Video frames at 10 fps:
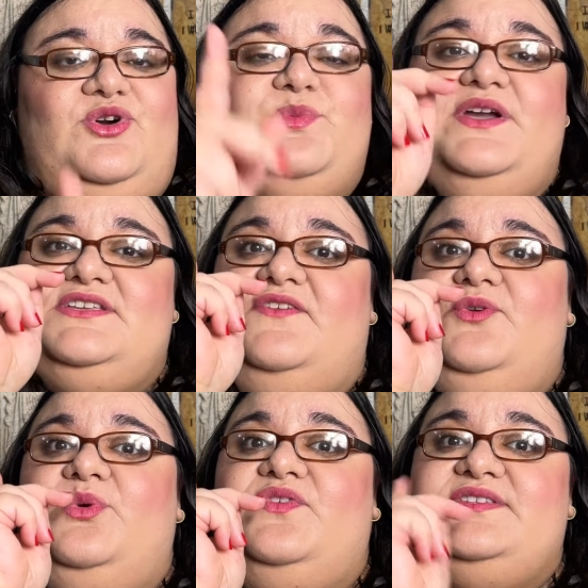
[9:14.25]
Hope you guys are having
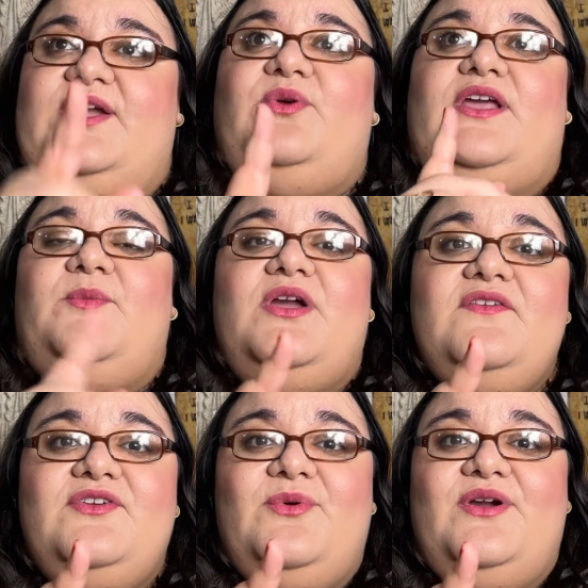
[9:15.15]
a wonderful day or night
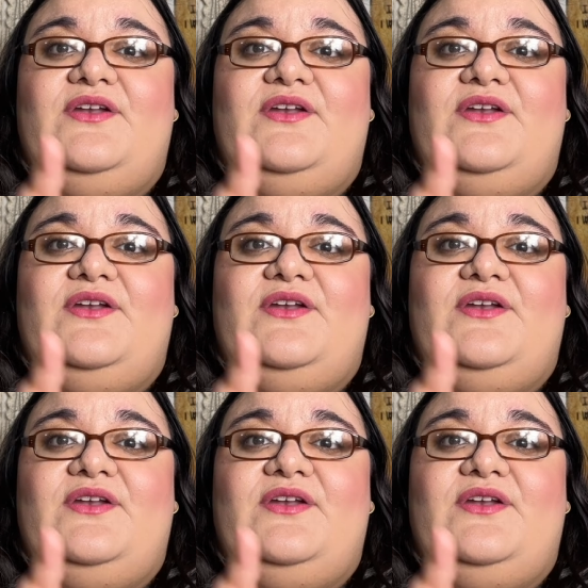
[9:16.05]
wherever you are,